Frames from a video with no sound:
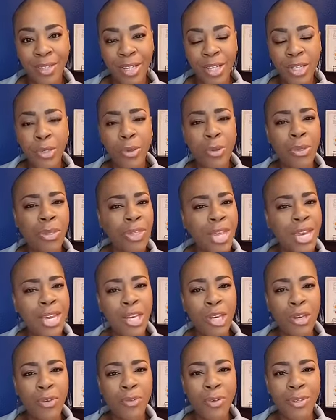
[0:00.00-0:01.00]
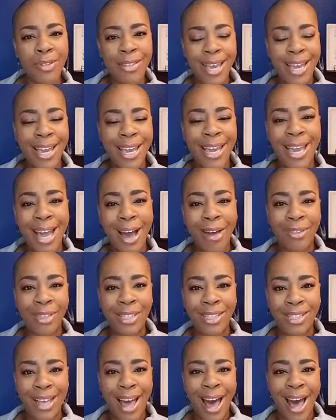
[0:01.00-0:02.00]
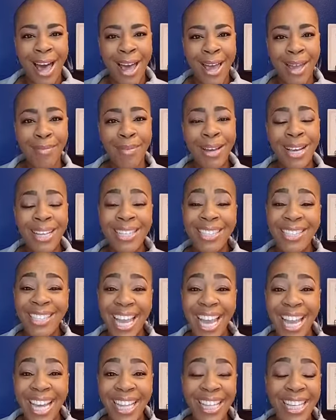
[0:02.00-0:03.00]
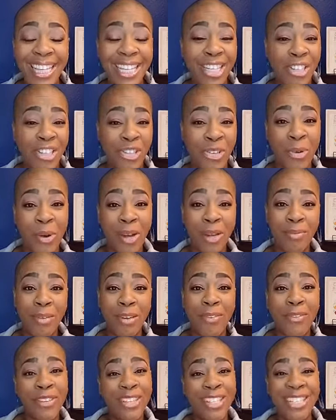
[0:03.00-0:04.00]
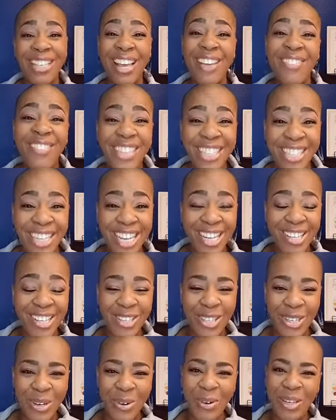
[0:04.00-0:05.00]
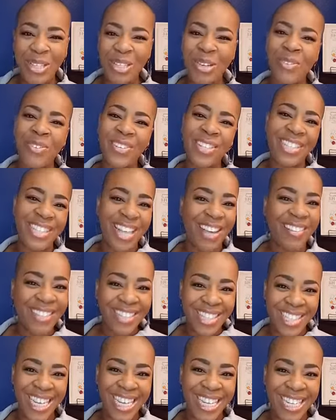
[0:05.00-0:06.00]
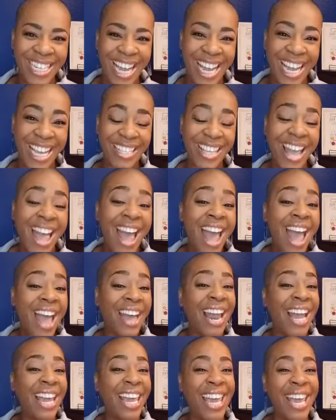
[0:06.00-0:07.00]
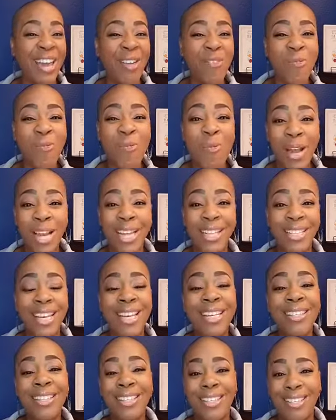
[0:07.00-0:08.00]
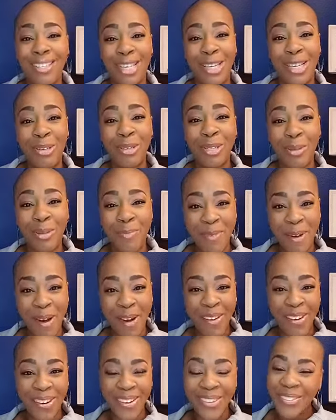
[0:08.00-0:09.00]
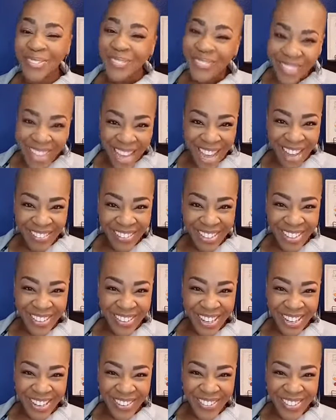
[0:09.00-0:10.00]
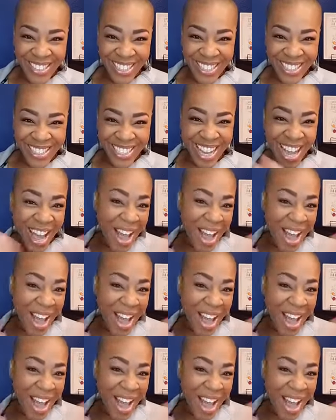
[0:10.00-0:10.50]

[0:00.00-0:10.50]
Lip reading: So thank you for taking out the time daily to join me for 17 stories over 17 days, and I can't wait to see you tomorrow. Have a great one.